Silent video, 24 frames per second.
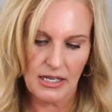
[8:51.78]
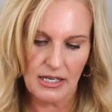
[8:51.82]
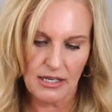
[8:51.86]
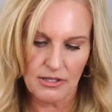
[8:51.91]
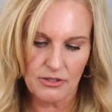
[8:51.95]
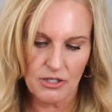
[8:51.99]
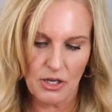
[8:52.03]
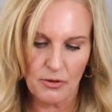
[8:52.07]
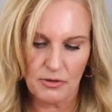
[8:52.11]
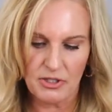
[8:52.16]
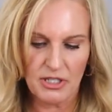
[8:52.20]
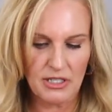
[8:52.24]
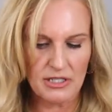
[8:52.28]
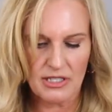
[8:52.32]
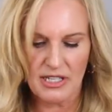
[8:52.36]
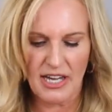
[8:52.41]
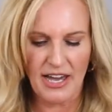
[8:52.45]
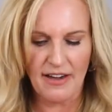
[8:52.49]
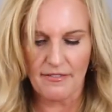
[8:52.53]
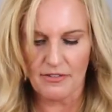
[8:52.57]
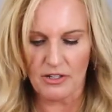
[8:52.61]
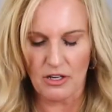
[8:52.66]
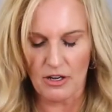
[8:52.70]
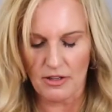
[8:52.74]
no, it doesn't
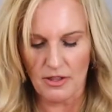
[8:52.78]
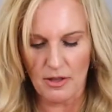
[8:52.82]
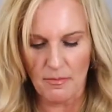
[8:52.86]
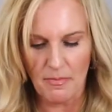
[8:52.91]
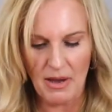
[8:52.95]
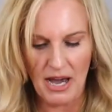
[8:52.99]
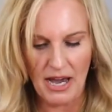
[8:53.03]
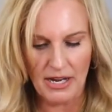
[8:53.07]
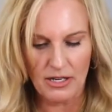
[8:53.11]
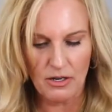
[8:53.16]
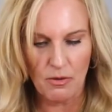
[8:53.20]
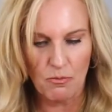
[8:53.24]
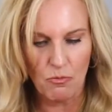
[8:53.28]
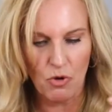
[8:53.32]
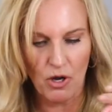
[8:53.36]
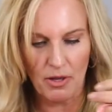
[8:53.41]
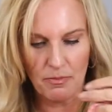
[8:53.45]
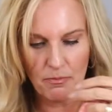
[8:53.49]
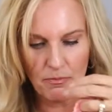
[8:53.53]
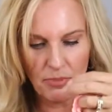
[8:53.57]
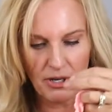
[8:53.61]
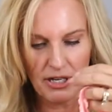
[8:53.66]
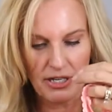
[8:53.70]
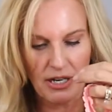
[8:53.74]
have it on the bottom
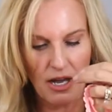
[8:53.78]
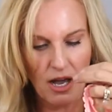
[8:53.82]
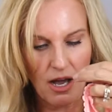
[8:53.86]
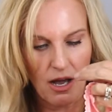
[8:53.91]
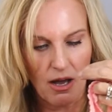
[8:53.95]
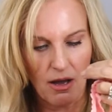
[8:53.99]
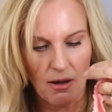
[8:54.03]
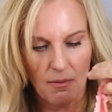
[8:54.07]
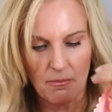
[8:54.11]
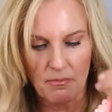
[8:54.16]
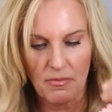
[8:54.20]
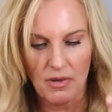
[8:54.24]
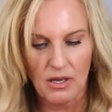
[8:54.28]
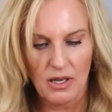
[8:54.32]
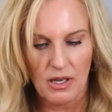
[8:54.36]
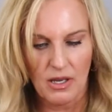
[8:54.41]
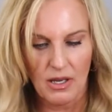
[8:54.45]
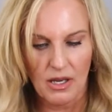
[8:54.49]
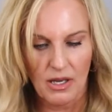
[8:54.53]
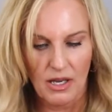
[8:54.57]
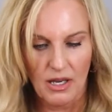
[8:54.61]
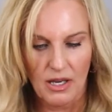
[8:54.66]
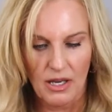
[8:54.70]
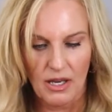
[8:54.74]
one, but
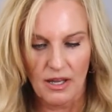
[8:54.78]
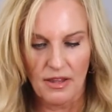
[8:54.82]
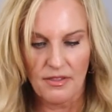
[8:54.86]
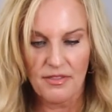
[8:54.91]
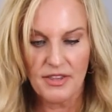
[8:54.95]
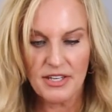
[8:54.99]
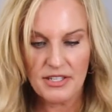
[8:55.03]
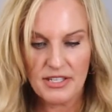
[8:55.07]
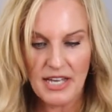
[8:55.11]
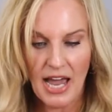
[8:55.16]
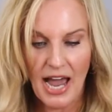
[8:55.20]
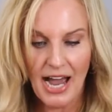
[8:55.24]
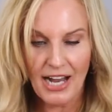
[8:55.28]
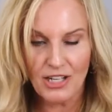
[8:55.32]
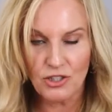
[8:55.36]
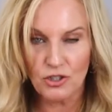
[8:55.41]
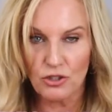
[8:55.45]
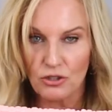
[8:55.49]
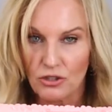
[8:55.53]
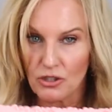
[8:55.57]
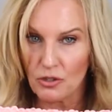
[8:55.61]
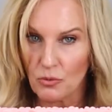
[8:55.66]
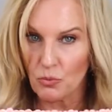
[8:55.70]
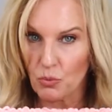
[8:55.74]
this
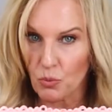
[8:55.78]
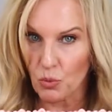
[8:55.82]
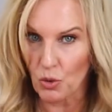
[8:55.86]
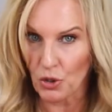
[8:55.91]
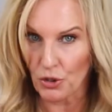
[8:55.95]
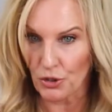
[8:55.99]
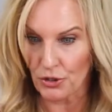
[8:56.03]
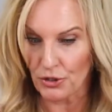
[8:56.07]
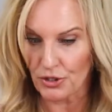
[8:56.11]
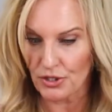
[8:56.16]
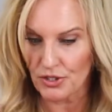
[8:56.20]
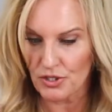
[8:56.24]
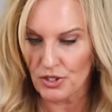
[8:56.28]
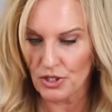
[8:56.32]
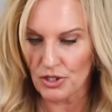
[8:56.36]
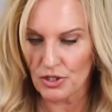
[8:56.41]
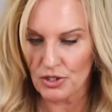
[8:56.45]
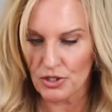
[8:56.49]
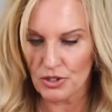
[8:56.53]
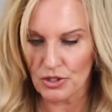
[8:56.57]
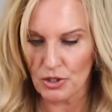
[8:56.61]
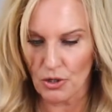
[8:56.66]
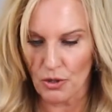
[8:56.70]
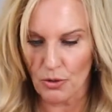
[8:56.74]
actually works.
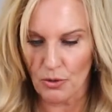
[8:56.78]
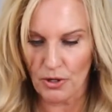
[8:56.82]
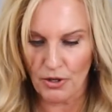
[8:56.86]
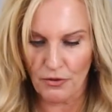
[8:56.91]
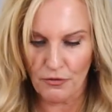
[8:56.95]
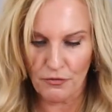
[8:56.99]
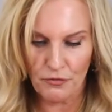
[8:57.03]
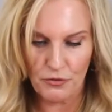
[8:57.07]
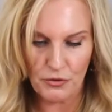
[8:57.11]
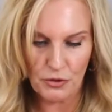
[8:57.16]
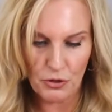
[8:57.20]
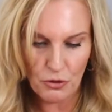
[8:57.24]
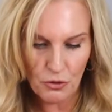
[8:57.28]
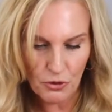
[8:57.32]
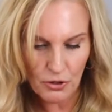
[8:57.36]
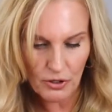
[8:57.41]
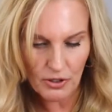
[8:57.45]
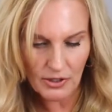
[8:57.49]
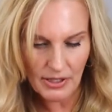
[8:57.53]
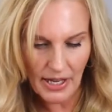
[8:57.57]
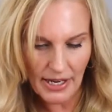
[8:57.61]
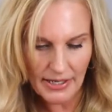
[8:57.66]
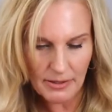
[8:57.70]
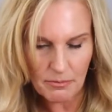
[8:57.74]
So if
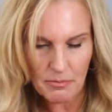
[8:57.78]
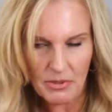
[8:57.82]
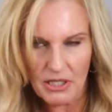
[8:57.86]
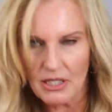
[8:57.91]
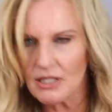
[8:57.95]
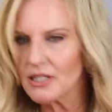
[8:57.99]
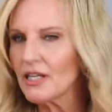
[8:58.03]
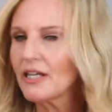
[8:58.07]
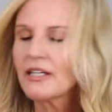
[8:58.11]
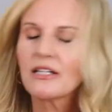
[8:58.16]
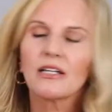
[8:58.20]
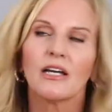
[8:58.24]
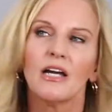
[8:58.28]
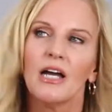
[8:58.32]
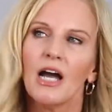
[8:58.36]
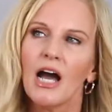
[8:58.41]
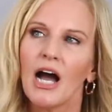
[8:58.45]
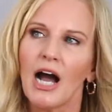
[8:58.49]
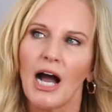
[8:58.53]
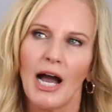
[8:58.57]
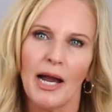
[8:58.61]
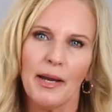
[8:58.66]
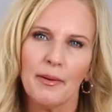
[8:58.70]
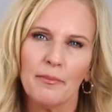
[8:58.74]
you're like me, like
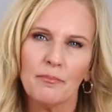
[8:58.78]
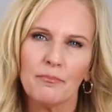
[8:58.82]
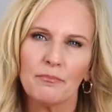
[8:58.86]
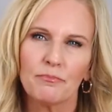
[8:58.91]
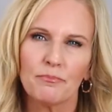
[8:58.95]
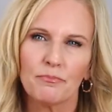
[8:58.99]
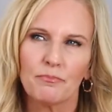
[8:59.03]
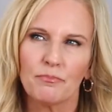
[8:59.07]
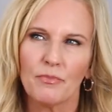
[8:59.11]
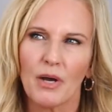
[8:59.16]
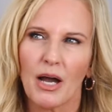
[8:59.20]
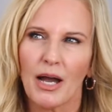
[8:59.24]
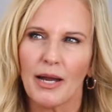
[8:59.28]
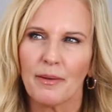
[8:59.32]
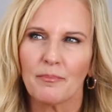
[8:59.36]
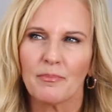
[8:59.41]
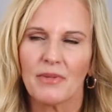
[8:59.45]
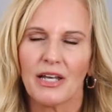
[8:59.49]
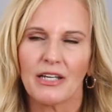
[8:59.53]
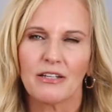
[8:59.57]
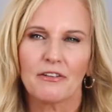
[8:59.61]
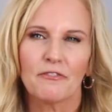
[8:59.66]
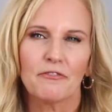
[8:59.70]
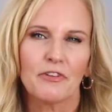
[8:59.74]
I'm
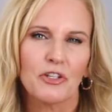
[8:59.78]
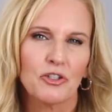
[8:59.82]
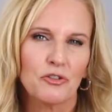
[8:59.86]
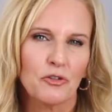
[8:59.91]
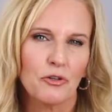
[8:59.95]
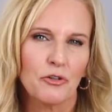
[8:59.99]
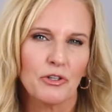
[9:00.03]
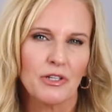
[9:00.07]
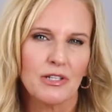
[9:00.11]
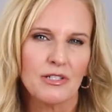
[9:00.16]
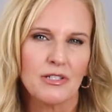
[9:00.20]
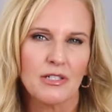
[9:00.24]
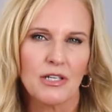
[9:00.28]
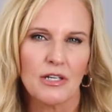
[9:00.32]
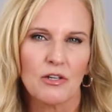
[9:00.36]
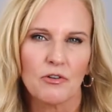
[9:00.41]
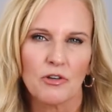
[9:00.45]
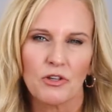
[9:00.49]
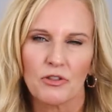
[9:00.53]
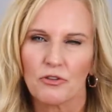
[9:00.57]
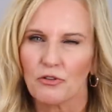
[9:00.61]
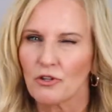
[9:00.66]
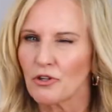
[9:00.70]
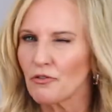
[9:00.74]
like a Victoria's
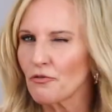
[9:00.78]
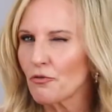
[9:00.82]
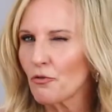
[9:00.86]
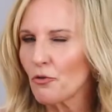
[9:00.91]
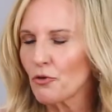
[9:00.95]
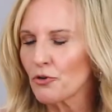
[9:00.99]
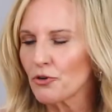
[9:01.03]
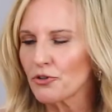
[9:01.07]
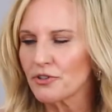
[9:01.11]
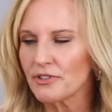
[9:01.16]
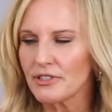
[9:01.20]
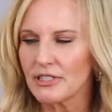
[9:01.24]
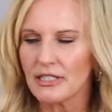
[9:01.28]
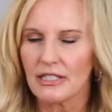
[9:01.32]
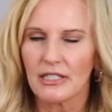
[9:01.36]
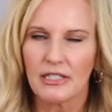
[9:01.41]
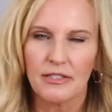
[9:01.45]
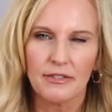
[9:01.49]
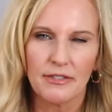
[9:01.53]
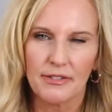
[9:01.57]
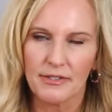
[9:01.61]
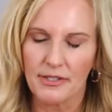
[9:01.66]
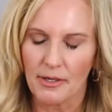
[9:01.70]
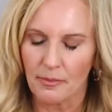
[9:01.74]
Secret 34D
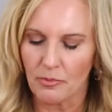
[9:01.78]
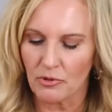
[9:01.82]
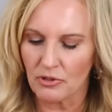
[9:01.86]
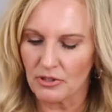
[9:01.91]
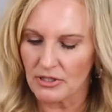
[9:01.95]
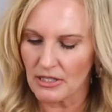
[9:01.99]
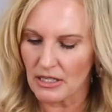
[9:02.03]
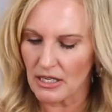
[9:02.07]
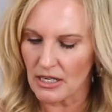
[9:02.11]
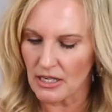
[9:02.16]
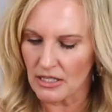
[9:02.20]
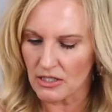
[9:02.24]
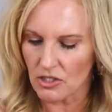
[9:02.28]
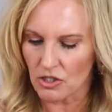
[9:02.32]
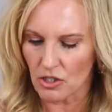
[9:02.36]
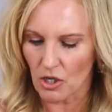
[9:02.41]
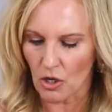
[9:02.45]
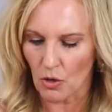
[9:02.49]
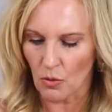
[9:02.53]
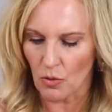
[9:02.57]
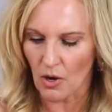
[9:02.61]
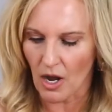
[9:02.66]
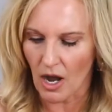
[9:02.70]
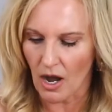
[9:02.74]
to double D.
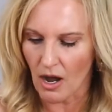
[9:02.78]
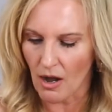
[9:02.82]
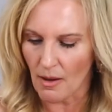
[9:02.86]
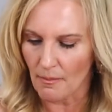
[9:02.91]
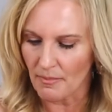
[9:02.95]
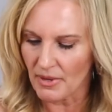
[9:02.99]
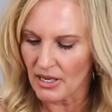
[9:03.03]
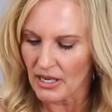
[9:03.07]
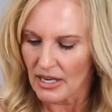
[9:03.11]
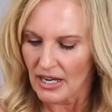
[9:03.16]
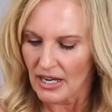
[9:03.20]
So